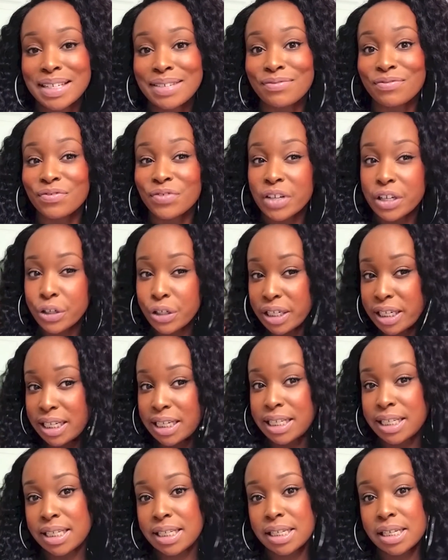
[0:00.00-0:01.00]
very
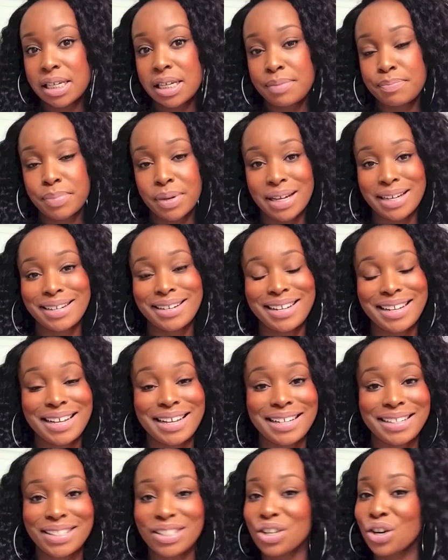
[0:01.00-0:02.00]
easily, but
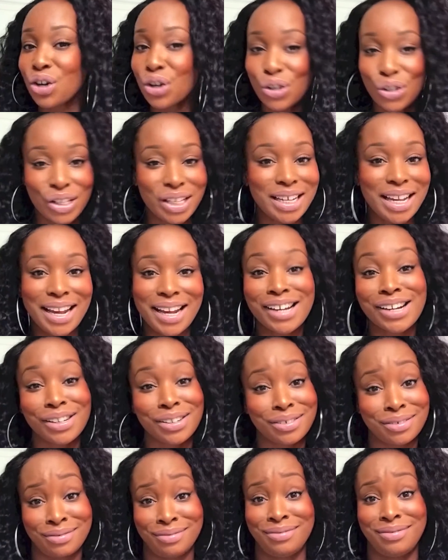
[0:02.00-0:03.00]
it's curly
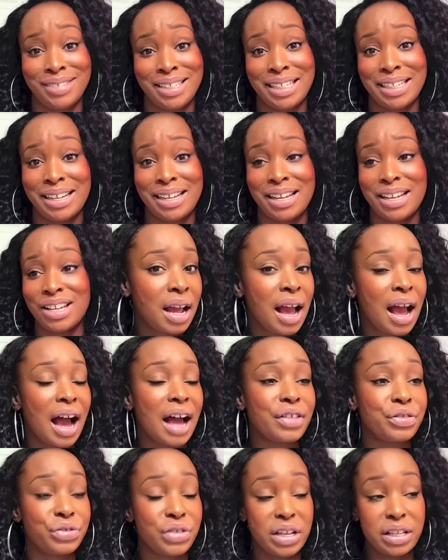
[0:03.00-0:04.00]
hair.
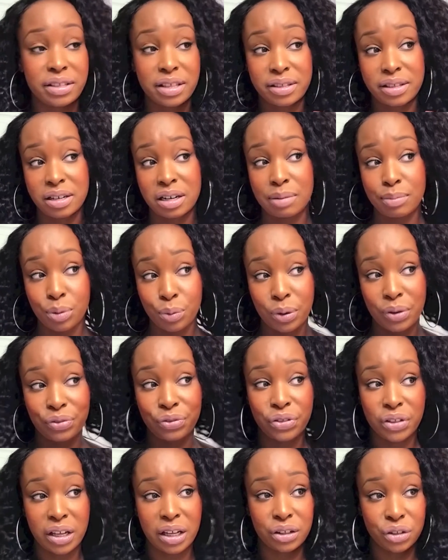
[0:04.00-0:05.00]
I think that the number one
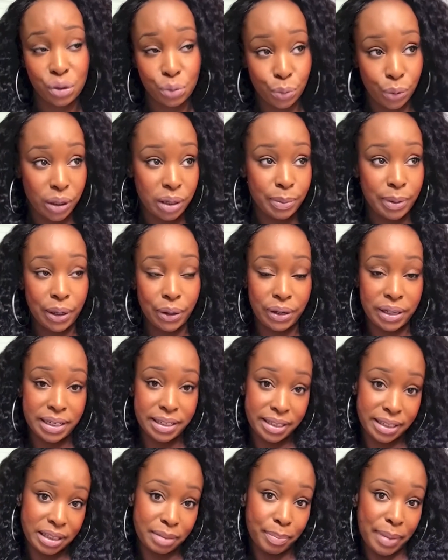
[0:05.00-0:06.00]
thing to worry about
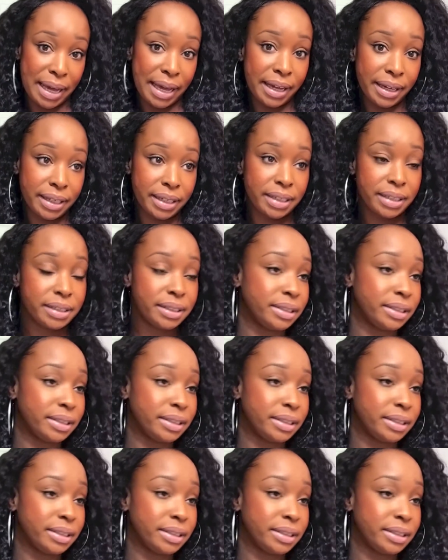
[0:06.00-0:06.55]
is at the back,